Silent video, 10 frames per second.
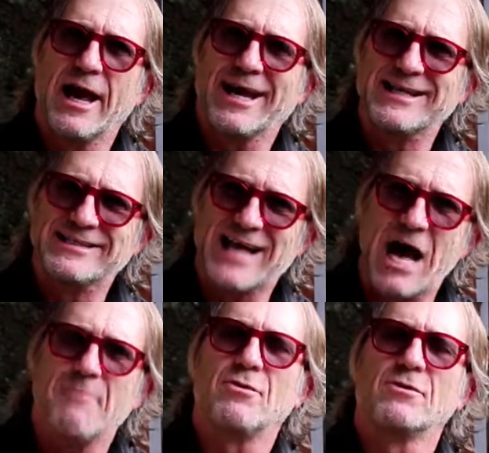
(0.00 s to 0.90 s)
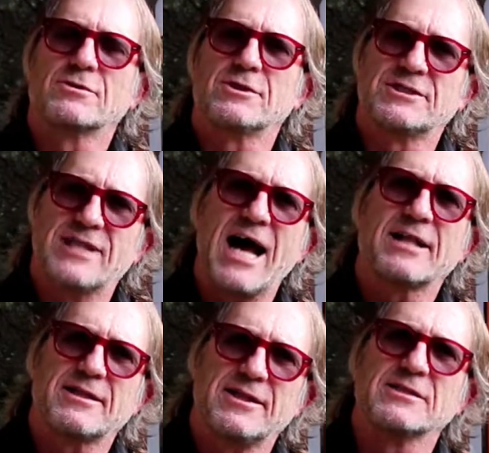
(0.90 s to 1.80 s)
example to
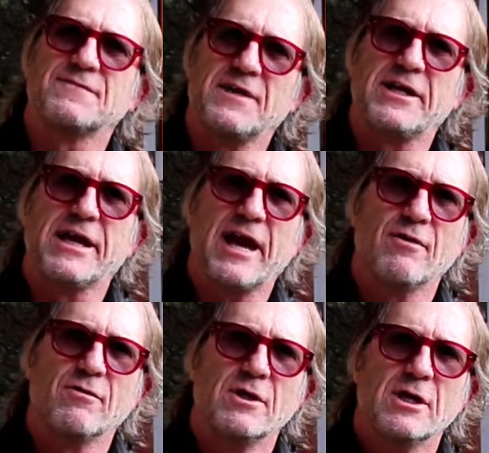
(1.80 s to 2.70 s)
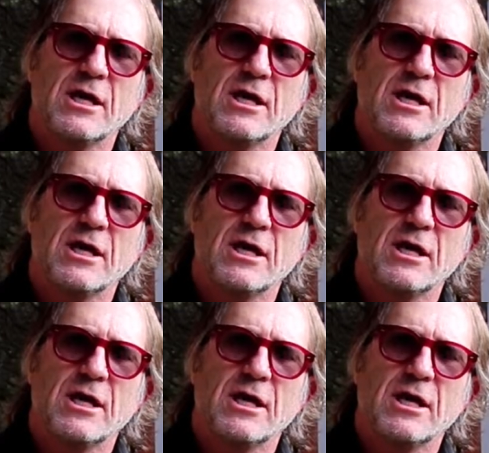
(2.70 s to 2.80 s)
start this video,